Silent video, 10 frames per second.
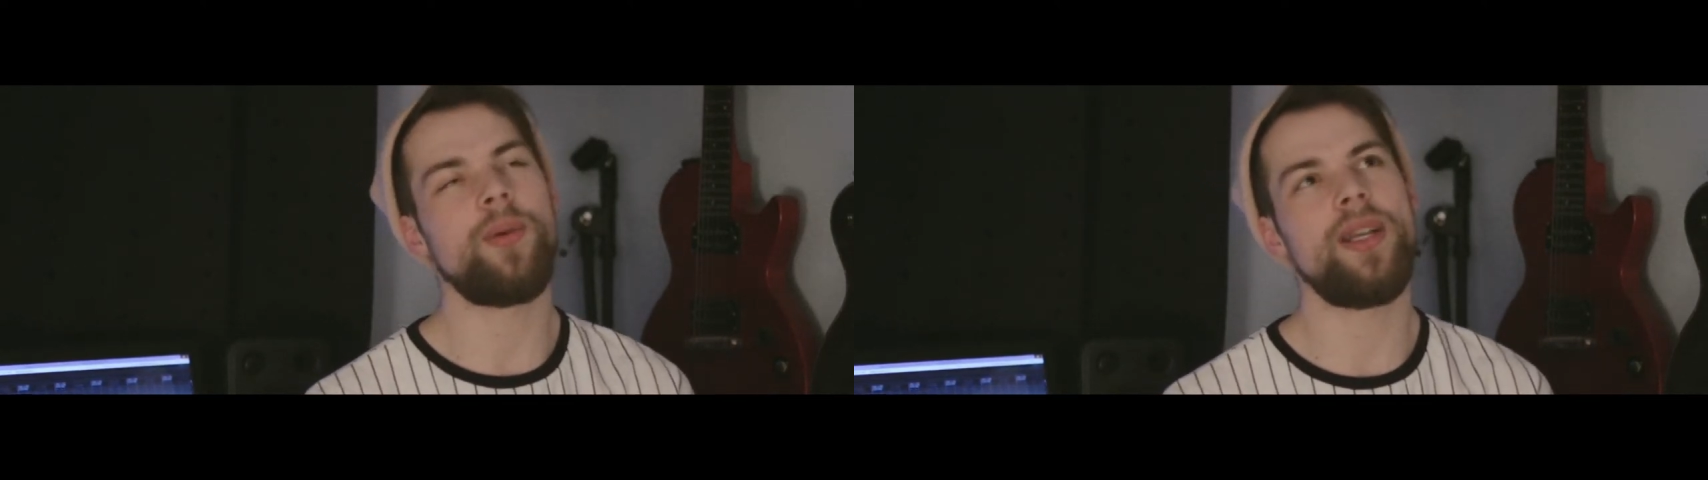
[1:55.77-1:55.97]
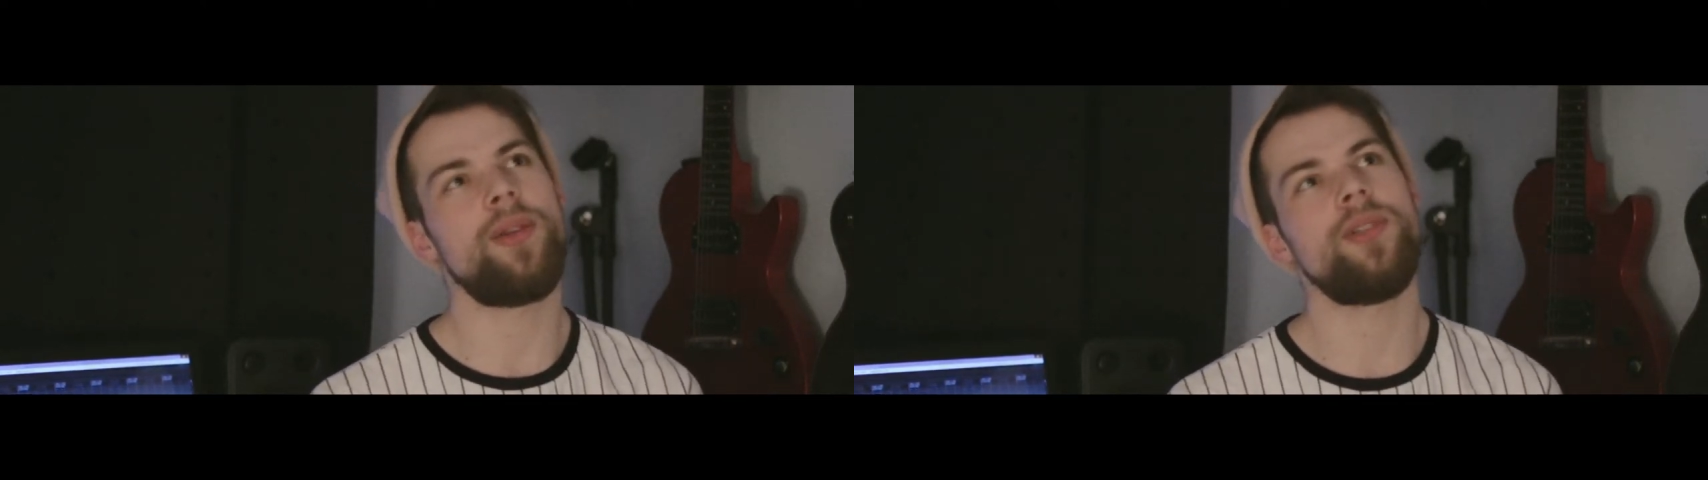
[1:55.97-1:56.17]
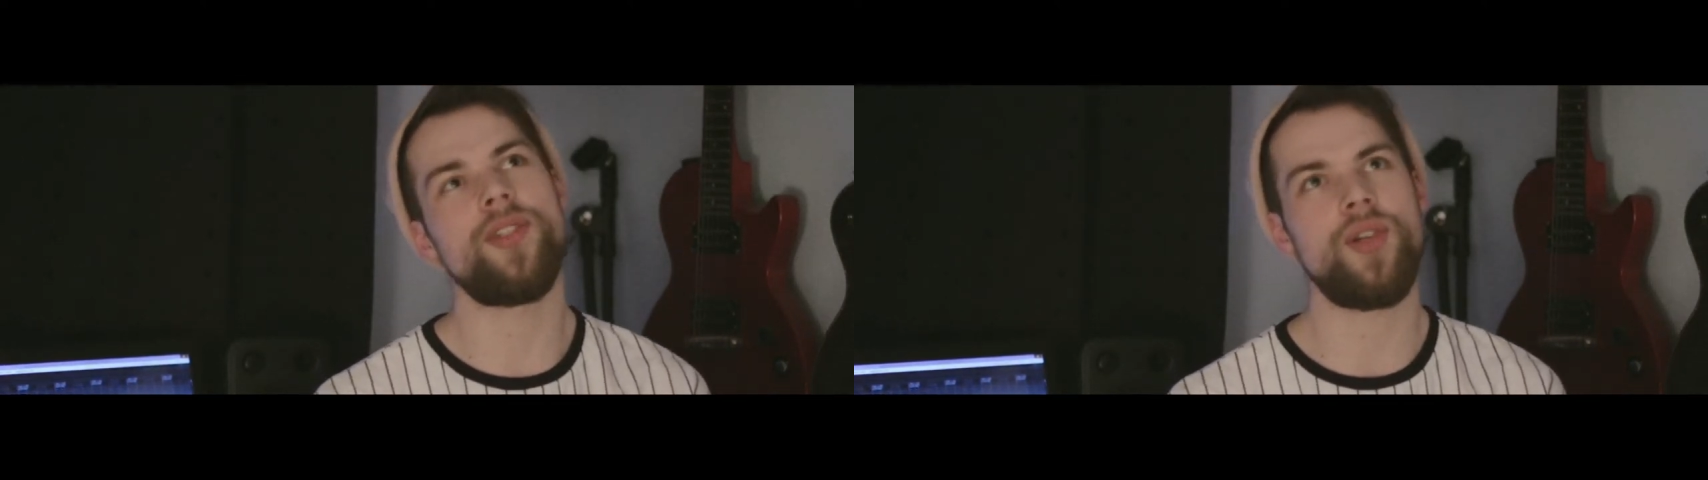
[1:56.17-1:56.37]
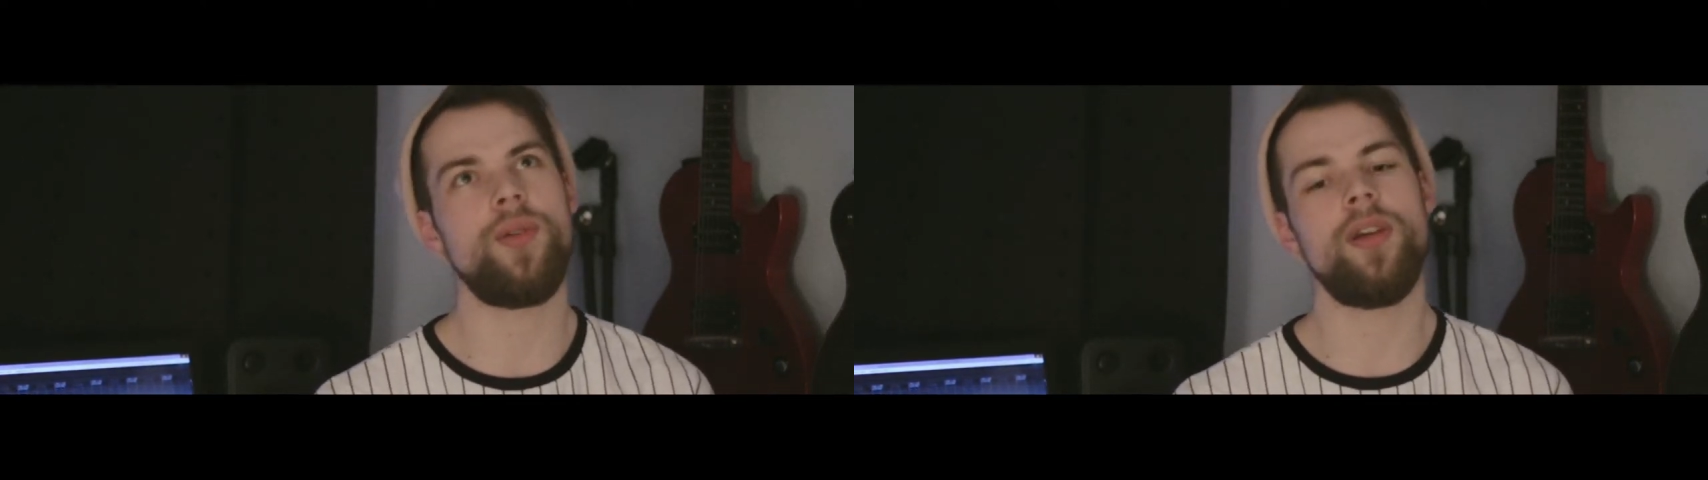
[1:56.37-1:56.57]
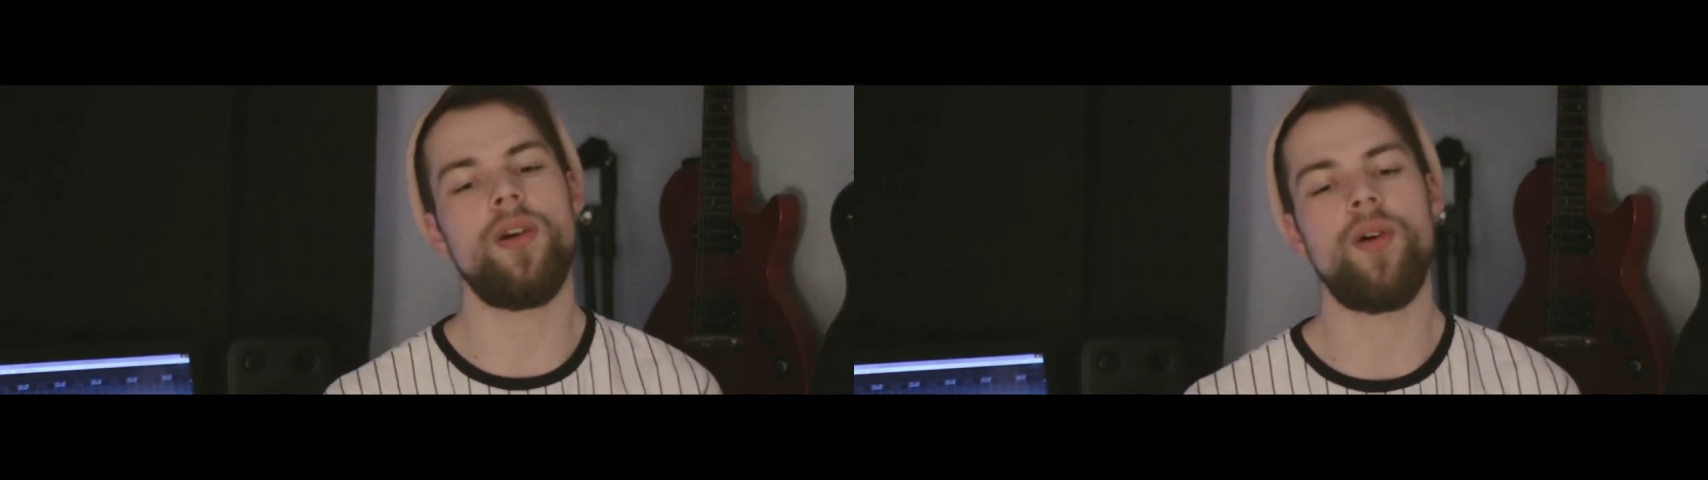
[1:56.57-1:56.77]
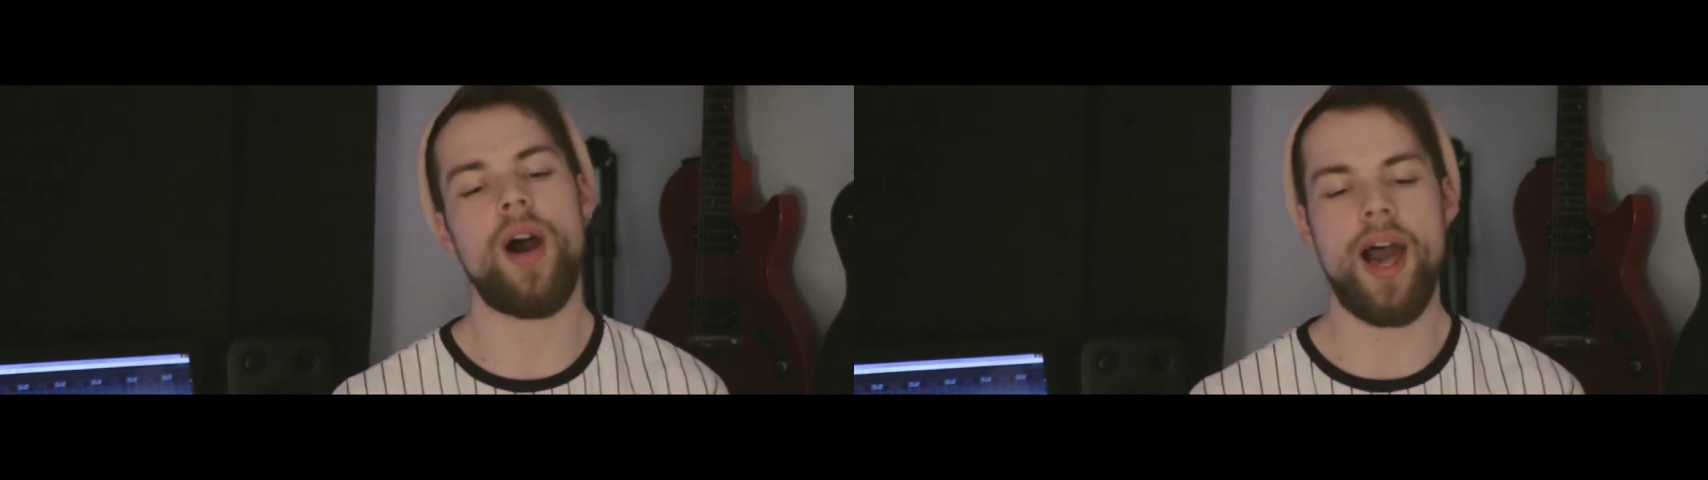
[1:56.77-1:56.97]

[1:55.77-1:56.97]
We went to a studio